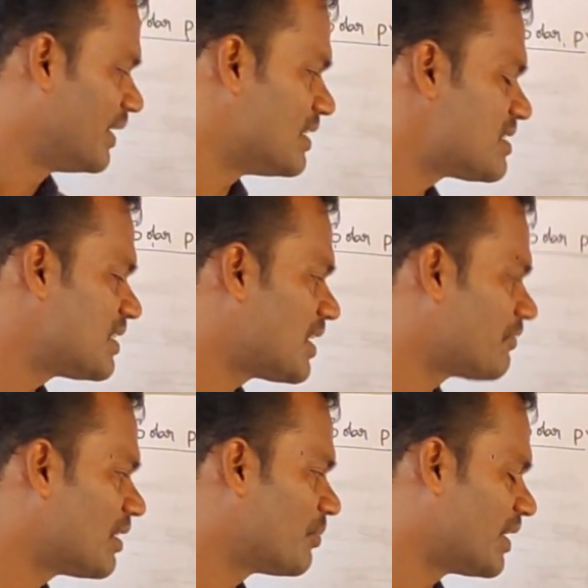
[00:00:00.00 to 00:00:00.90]
density
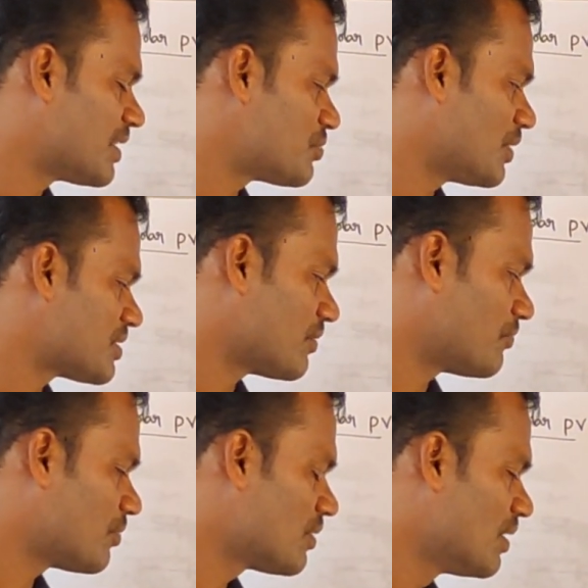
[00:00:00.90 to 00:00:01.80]
available in
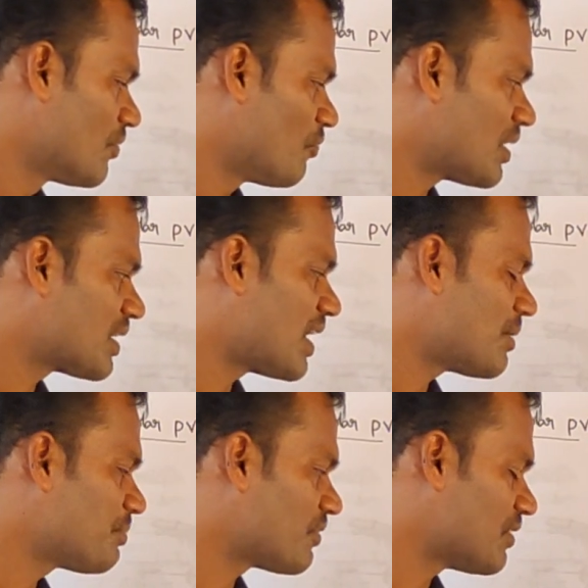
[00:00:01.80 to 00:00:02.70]
H2SO4, 1
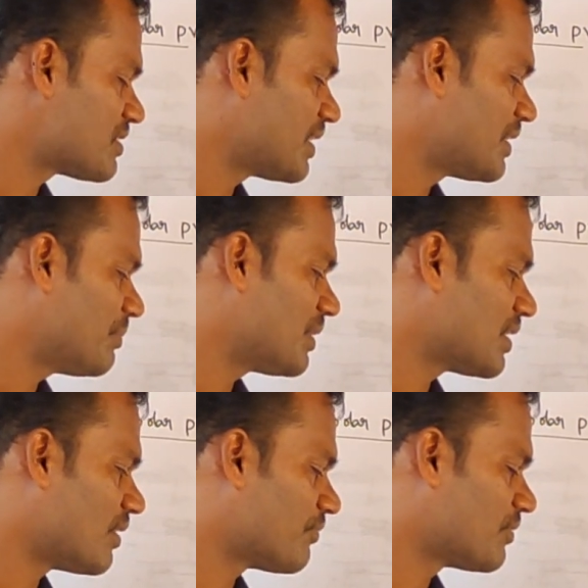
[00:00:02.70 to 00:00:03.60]
gram per 1
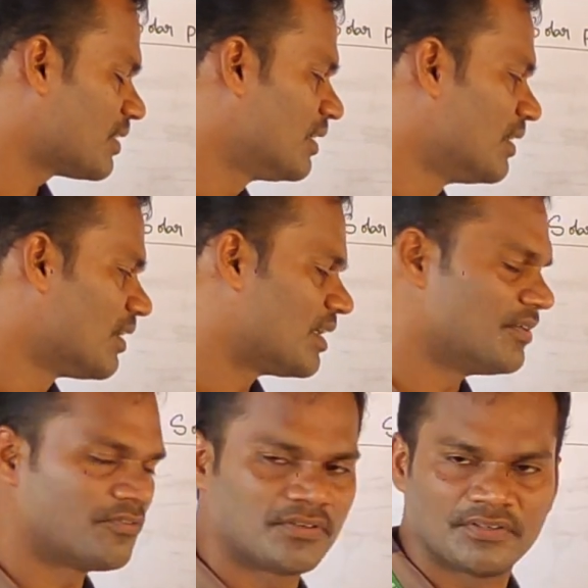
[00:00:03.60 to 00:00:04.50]
centimeter of
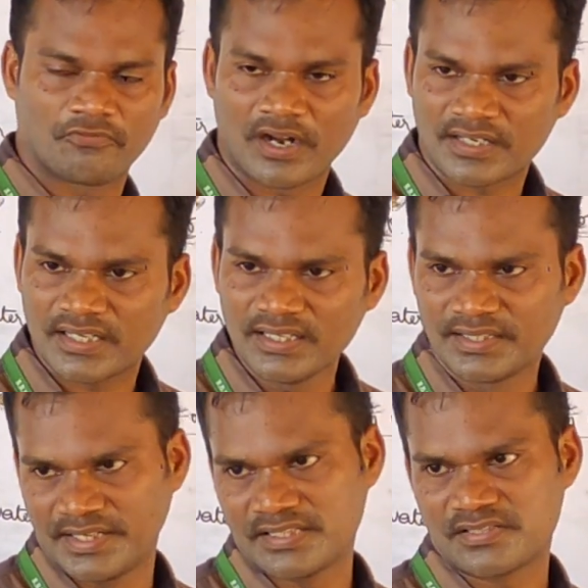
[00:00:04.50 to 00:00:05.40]

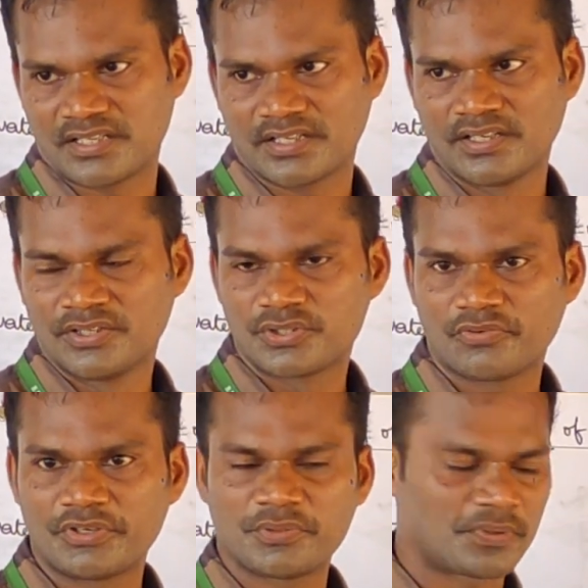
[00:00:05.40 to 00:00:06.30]
water density.
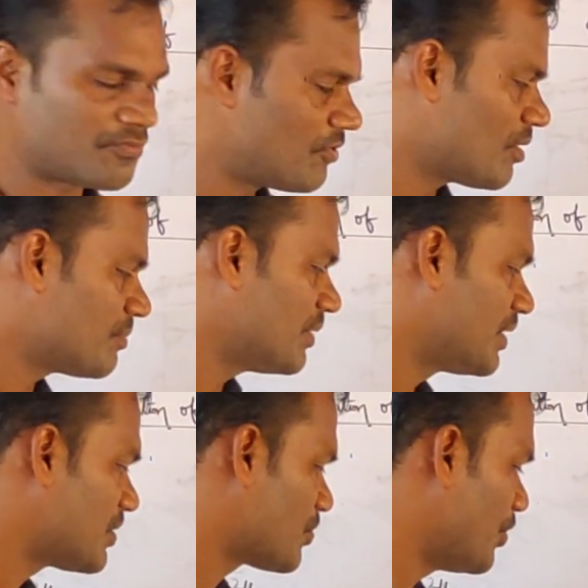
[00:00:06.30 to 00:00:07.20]
So when you
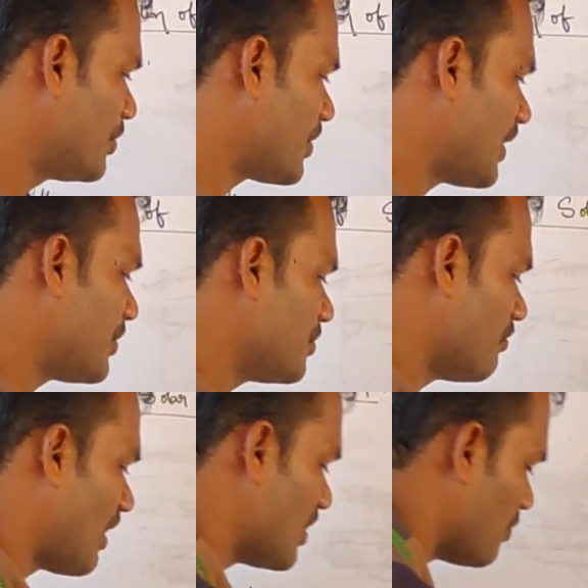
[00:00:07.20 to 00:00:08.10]
perform, it is going to get you
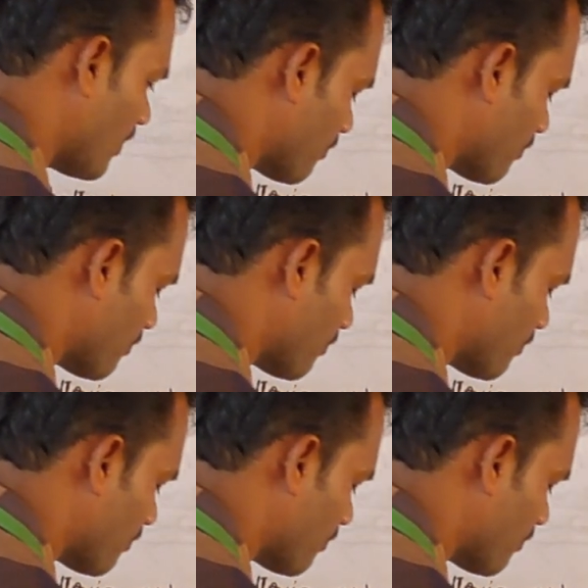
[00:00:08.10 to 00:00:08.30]
the value